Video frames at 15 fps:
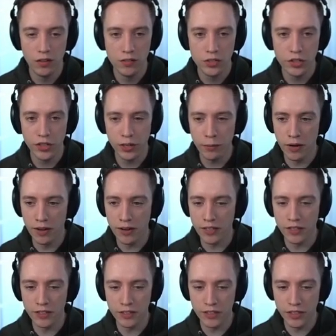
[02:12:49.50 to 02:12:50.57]
Streamer luck
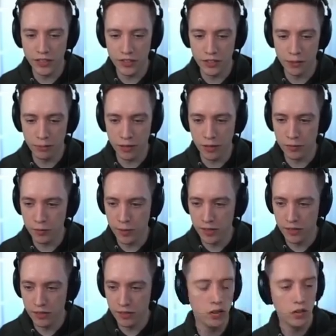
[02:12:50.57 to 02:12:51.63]
is insane sometimes, man.
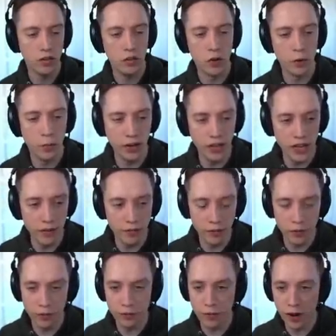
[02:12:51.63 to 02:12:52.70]
Normally you have to
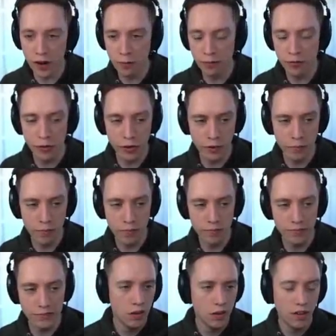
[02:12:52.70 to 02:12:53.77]
farm for them.
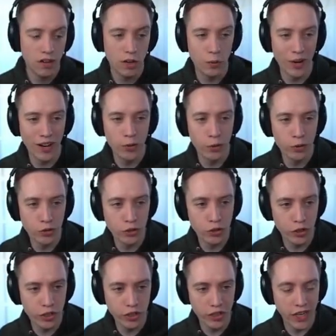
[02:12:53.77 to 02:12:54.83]
Quick Google
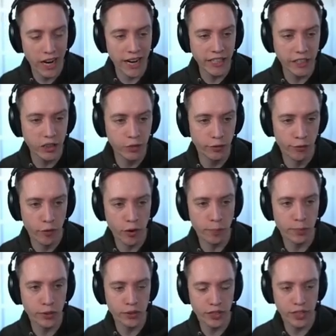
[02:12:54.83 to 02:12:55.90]
search, axe is
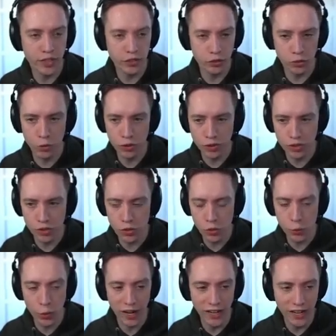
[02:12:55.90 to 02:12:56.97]
4%, sword is
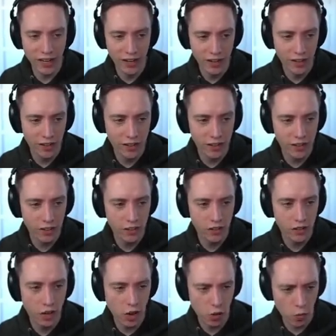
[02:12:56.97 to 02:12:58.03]
20.
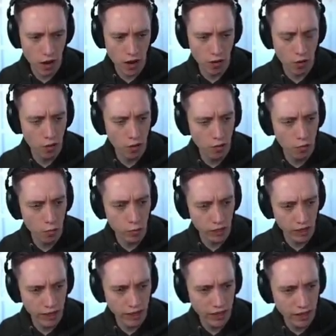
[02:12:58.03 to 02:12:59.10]
Oh wow,
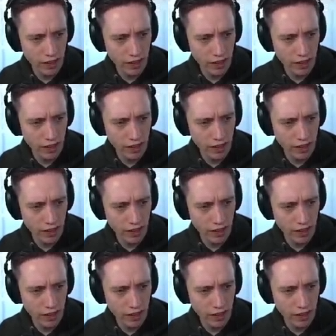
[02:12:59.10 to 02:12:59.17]
really?